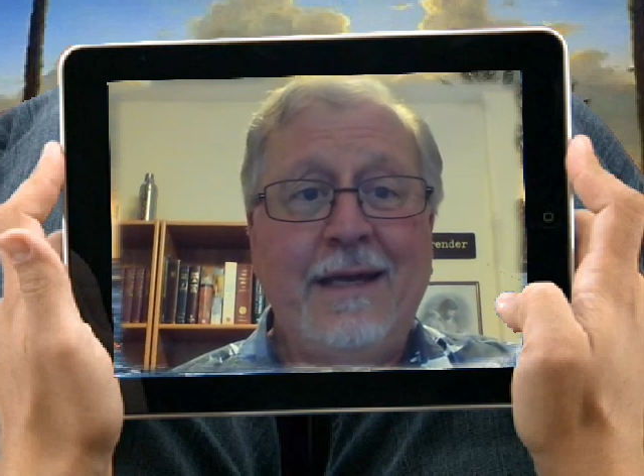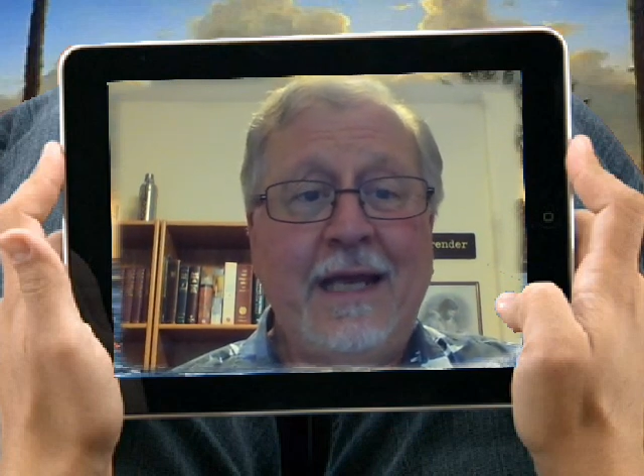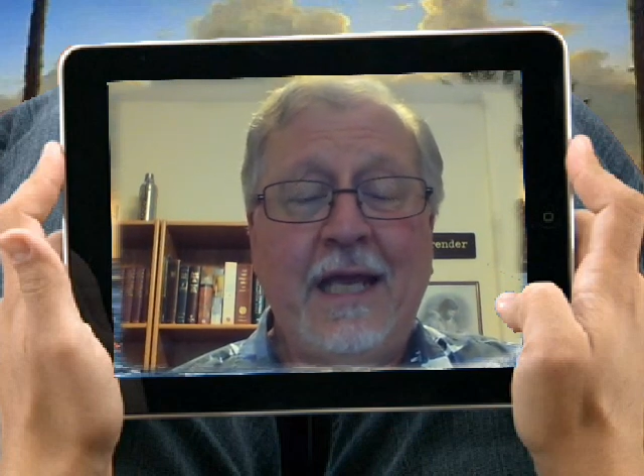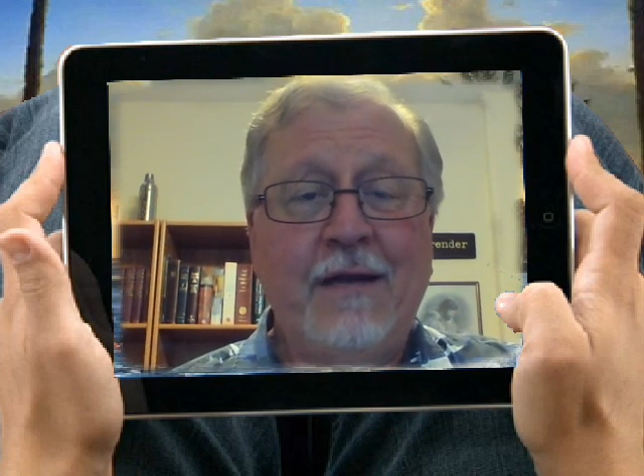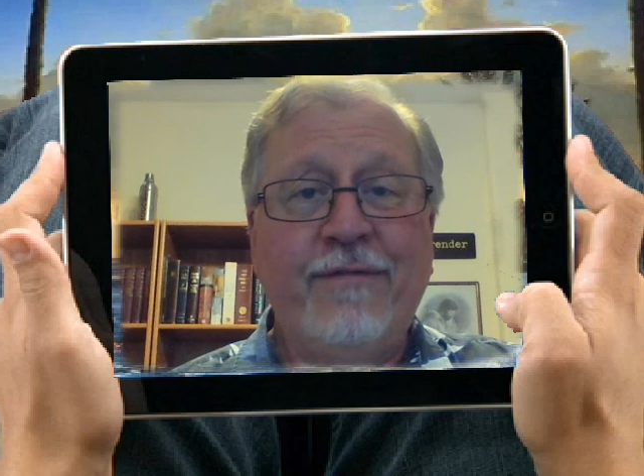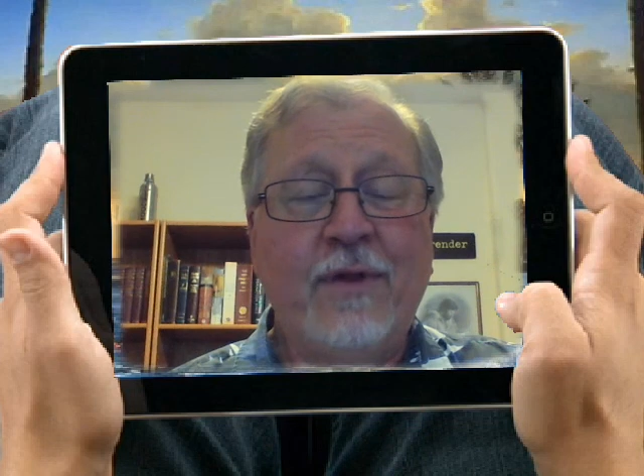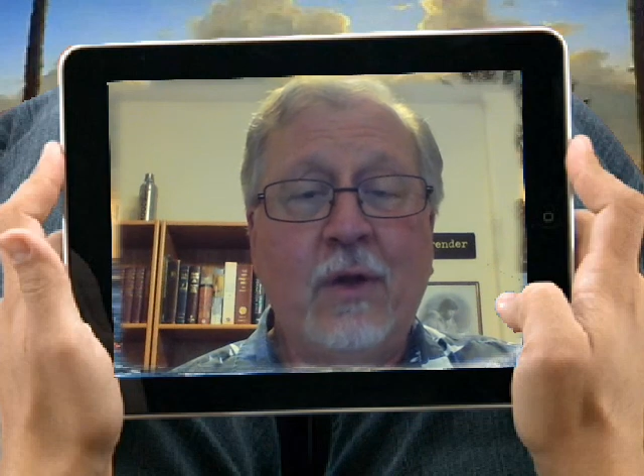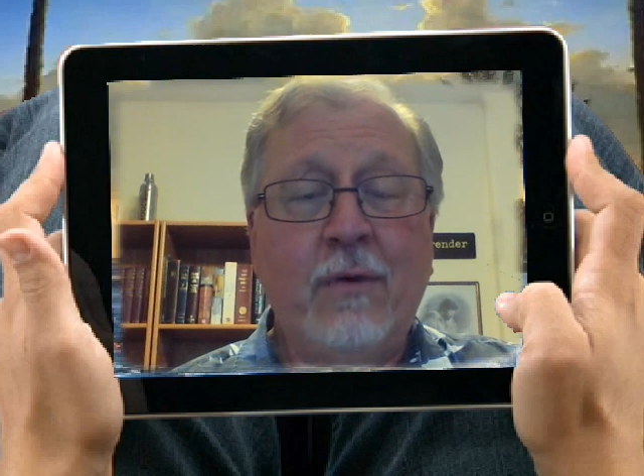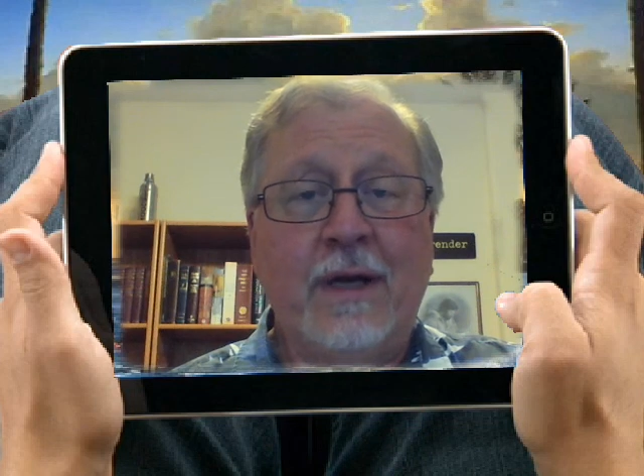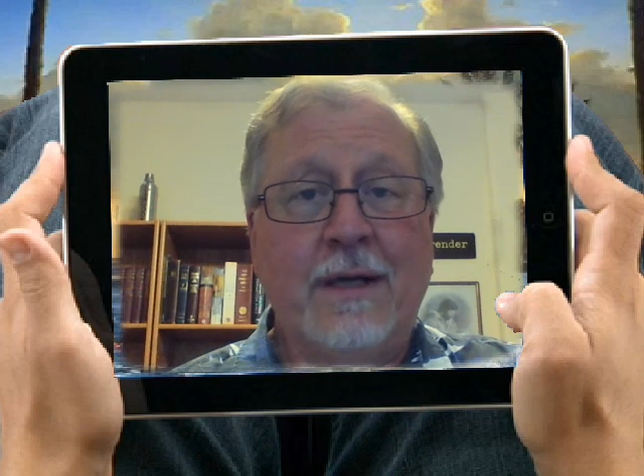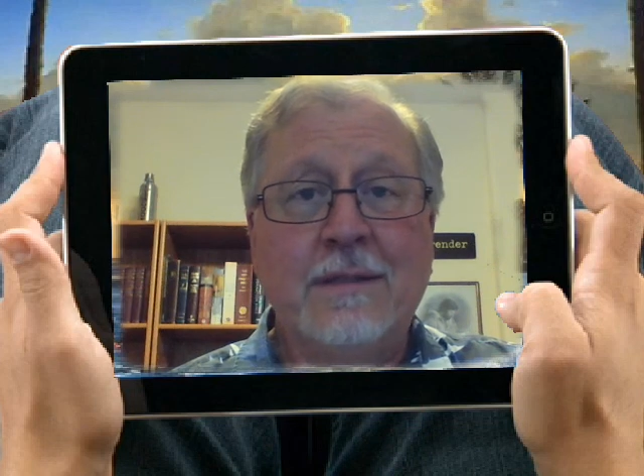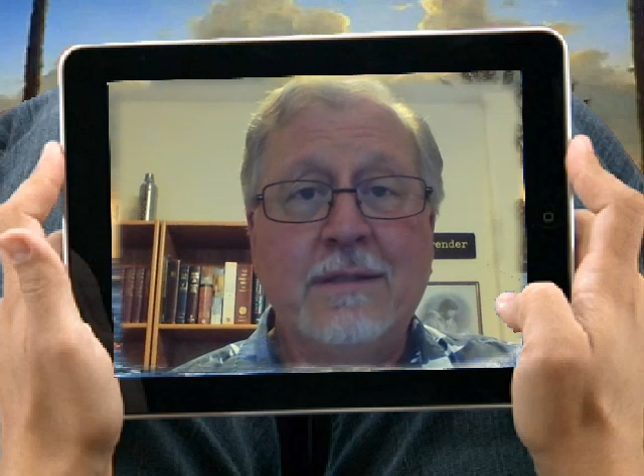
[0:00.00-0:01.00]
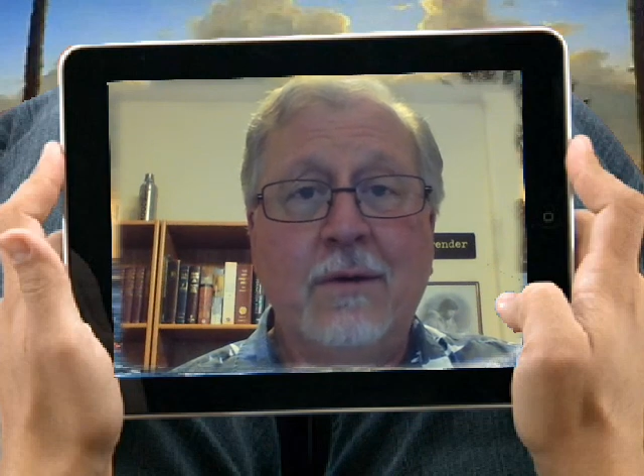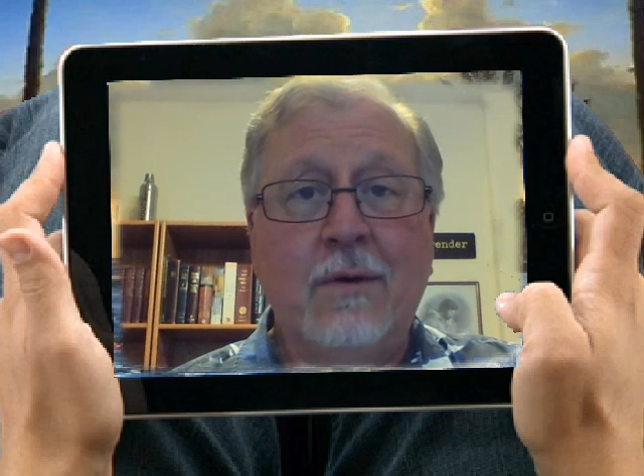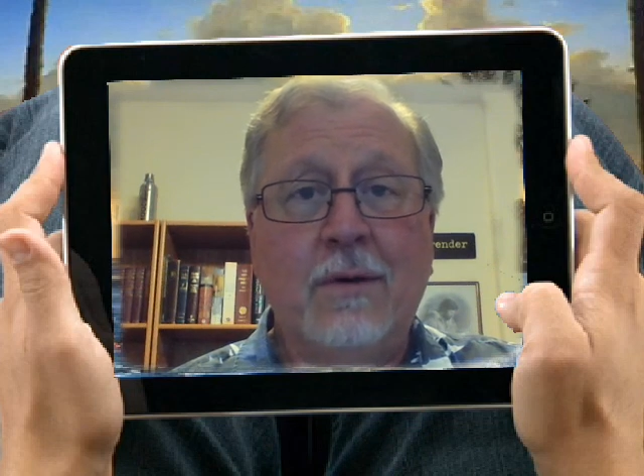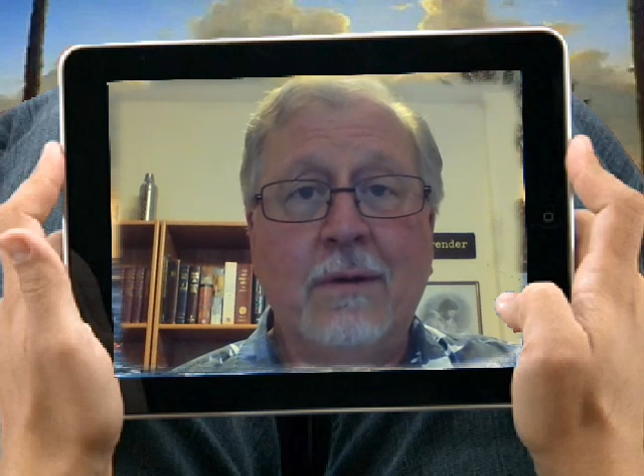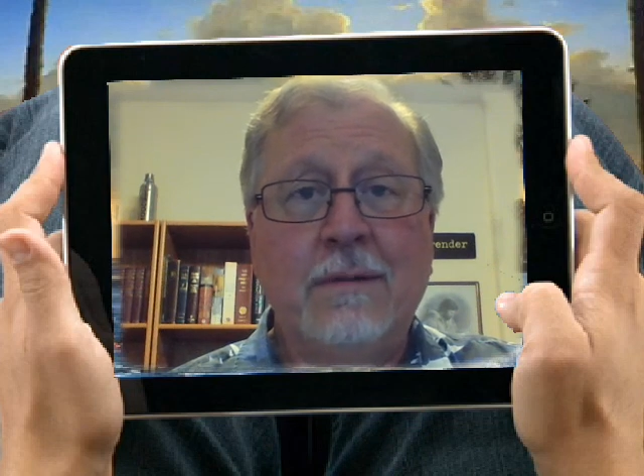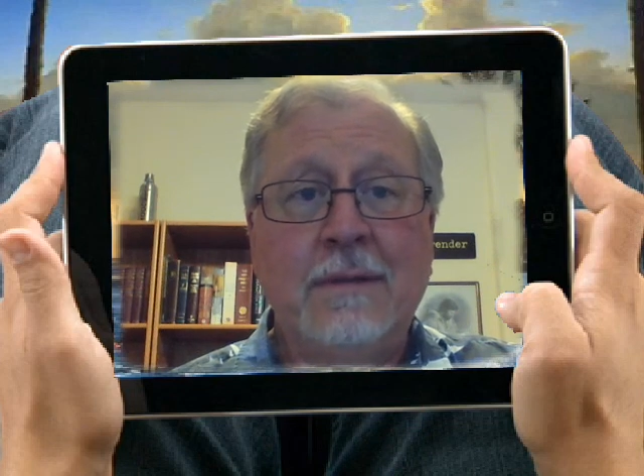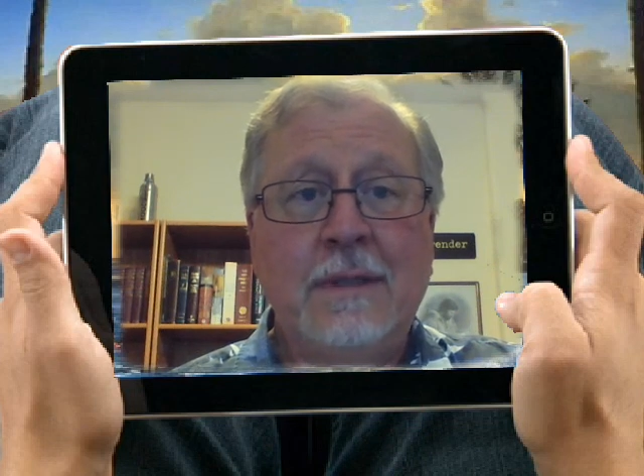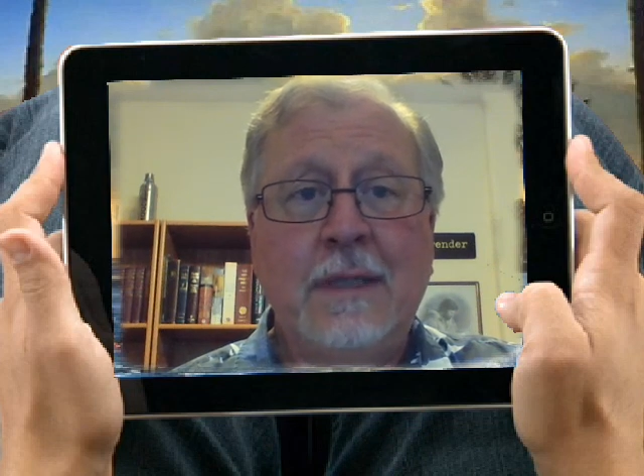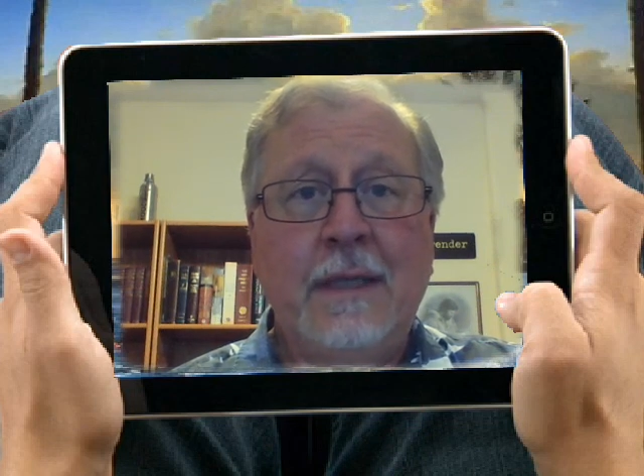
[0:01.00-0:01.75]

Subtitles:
in Florida, so